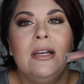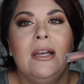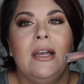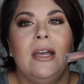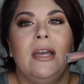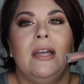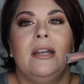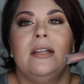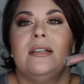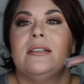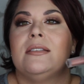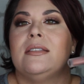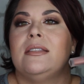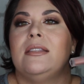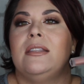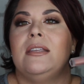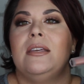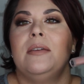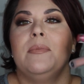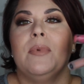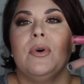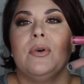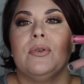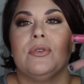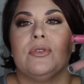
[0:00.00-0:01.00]
It is
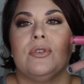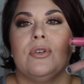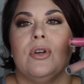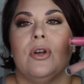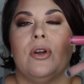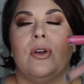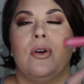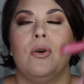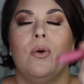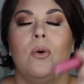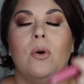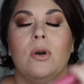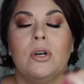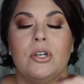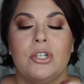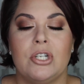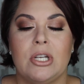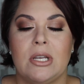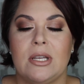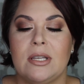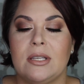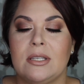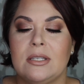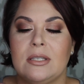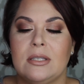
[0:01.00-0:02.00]
the most
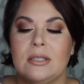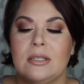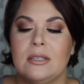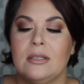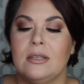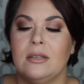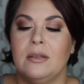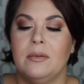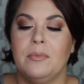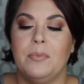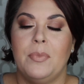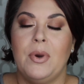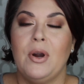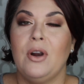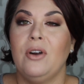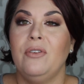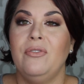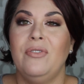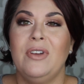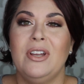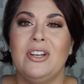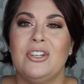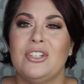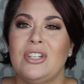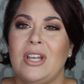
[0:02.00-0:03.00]
gorgeous,
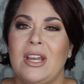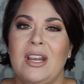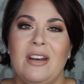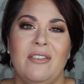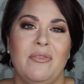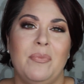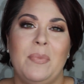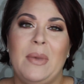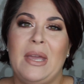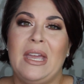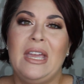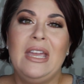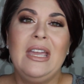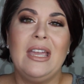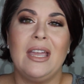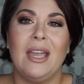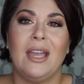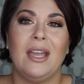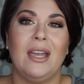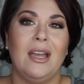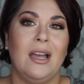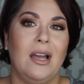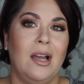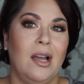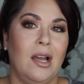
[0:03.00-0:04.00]
perfect shade of
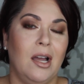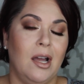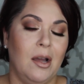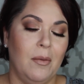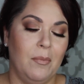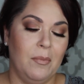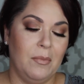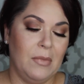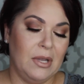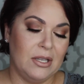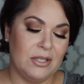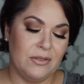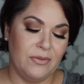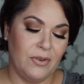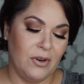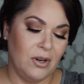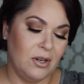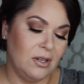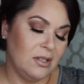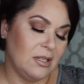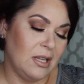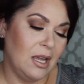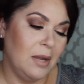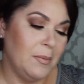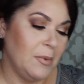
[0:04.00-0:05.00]
pink. As
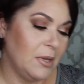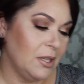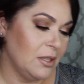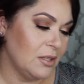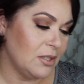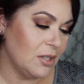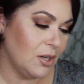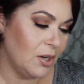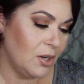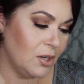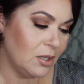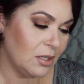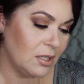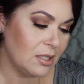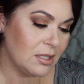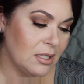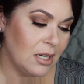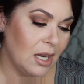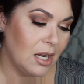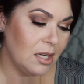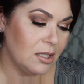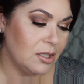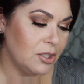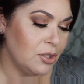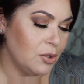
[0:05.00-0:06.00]
far as I'm concerned, it's
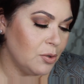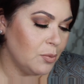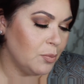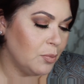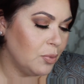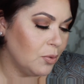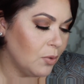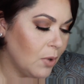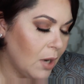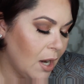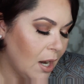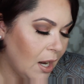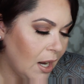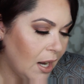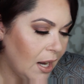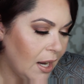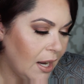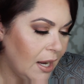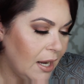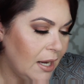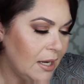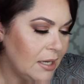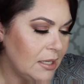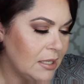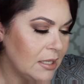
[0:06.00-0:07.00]
not too
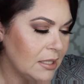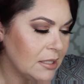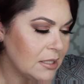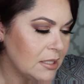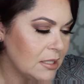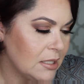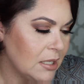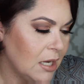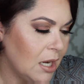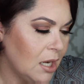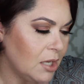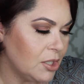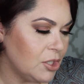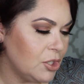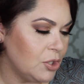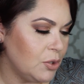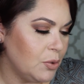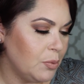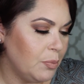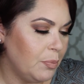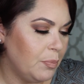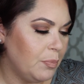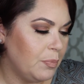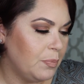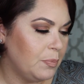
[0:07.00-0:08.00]
bright. It's not
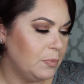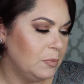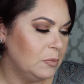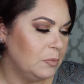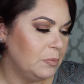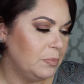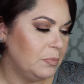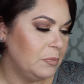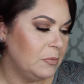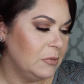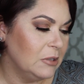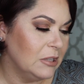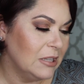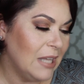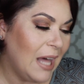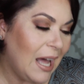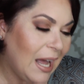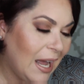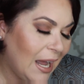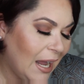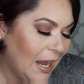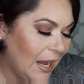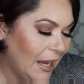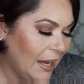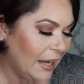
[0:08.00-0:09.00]
too
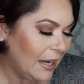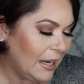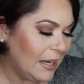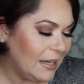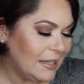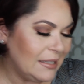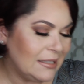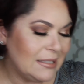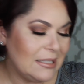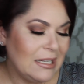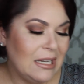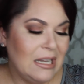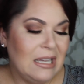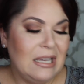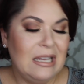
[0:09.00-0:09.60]
light.